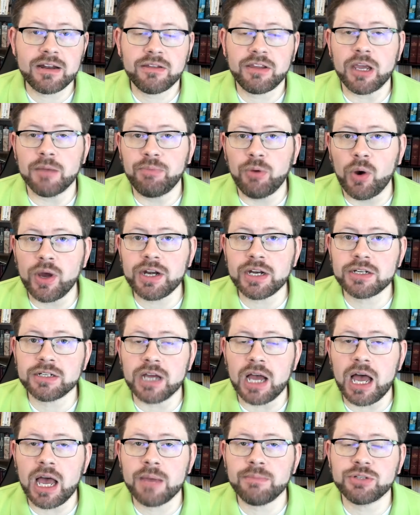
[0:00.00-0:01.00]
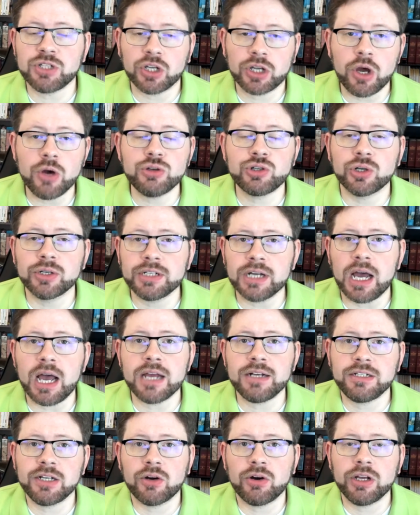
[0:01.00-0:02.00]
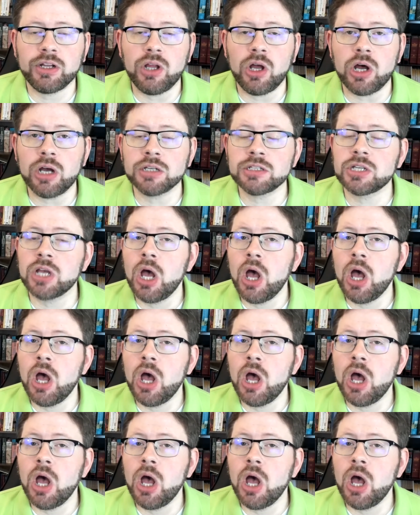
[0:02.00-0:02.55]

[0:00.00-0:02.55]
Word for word: the appointed times, the kosher dietary laws,